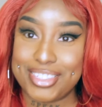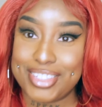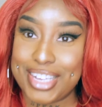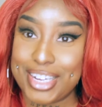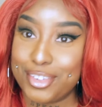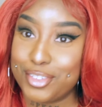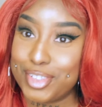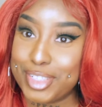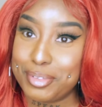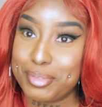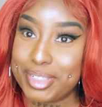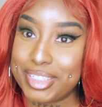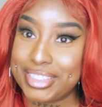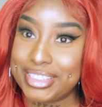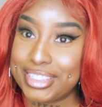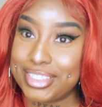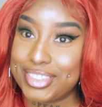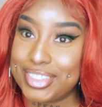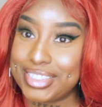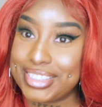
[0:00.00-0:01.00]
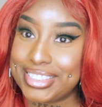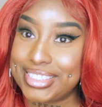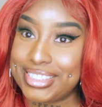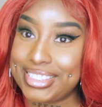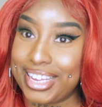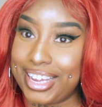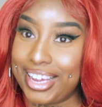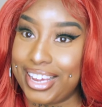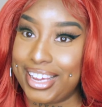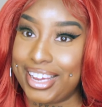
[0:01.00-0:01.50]
there's not really much else to
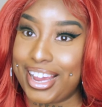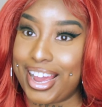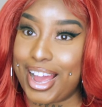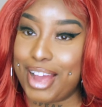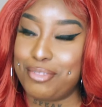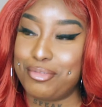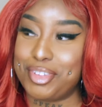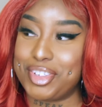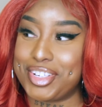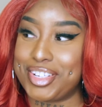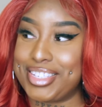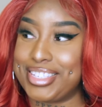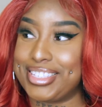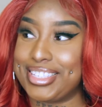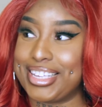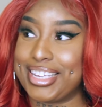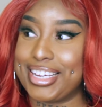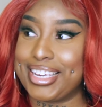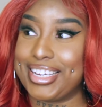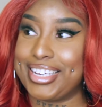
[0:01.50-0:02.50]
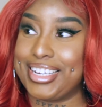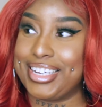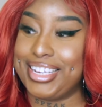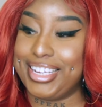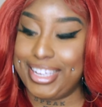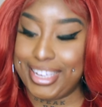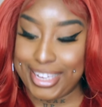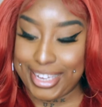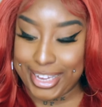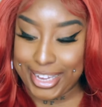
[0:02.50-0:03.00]
say. I'm just
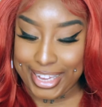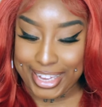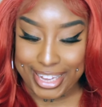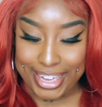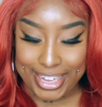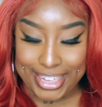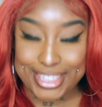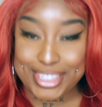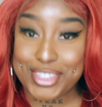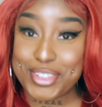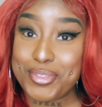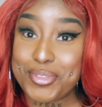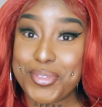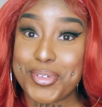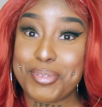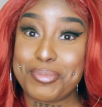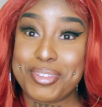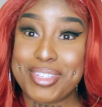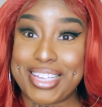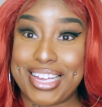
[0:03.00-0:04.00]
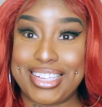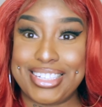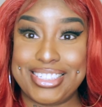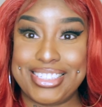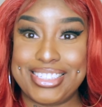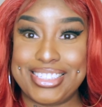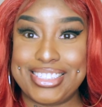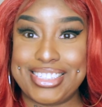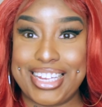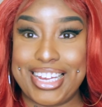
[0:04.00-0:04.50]
like super
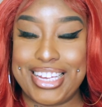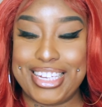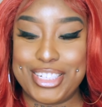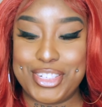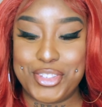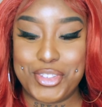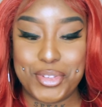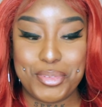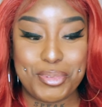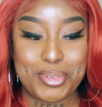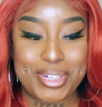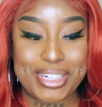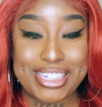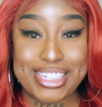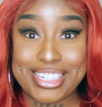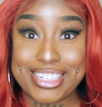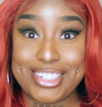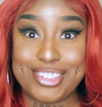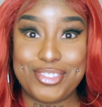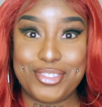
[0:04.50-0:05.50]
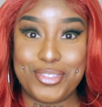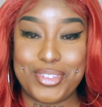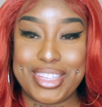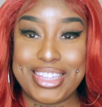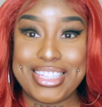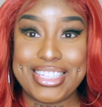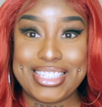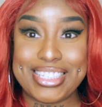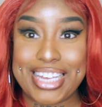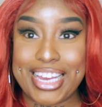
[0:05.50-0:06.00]
obsessed and super in love
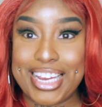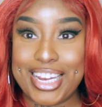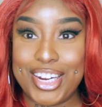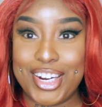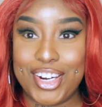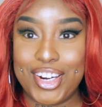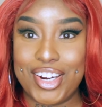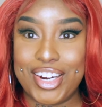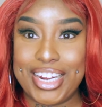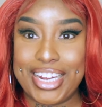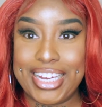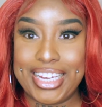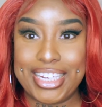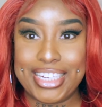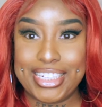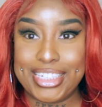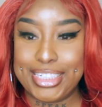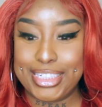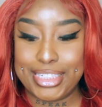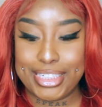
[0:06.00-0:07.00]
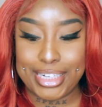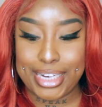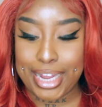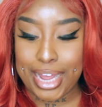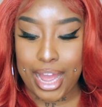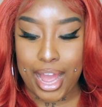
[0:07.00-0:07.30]
with this hair and